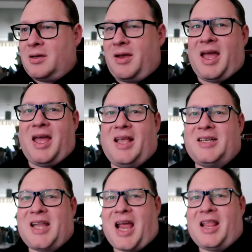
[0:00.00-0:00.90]
So yeah,
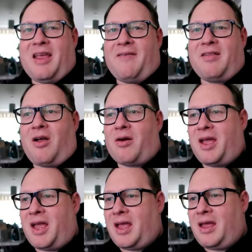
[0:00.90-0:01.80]
is daily
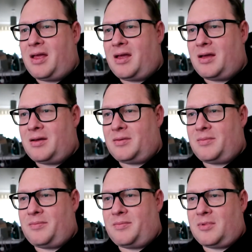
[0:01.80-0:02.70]
vlogging
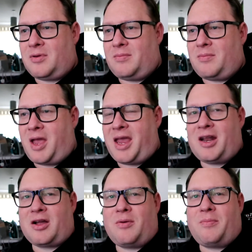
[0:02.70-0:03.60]
making
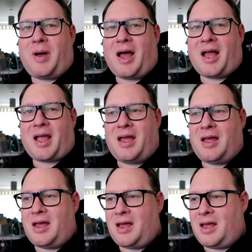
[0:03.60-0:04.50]
a comeback
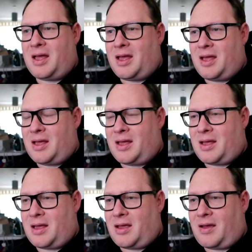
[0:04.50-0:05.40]

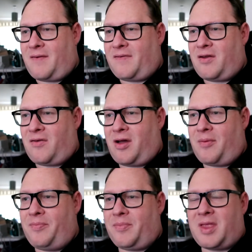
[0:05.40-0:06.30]
after
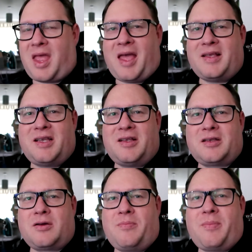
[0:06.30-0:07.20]
Casey's
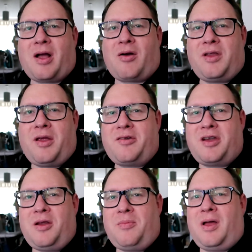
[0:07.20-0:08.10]
comeback on
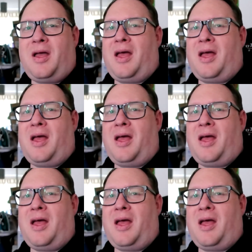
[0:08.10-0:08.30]
YouTube?